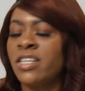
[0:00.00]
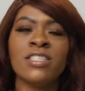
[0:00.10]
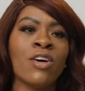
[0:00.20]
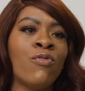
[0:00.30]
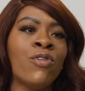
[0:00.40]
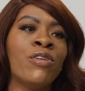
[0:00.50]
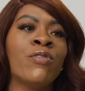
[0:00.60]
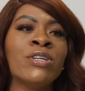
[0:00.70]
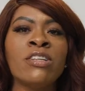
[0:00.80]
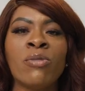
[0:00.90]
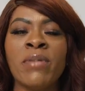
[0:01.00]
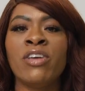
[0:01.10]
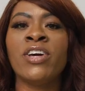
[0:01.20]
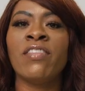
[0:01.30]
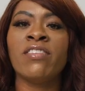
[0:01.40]
So for the first domain,
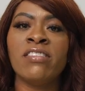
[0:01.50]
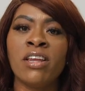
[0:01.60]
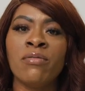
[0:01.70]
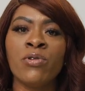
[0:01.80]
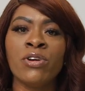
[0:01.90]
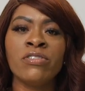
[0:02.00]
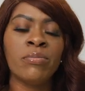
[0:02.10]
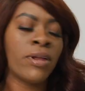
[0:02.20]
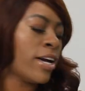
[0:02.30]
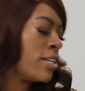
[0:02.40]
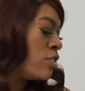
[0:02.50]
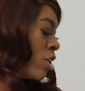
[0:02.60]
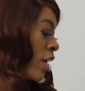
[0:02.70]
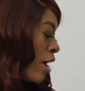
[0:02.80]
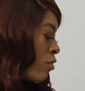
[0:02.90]
you're gonna have to set up for your supplies.
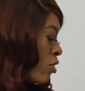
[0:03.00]
You're gonna have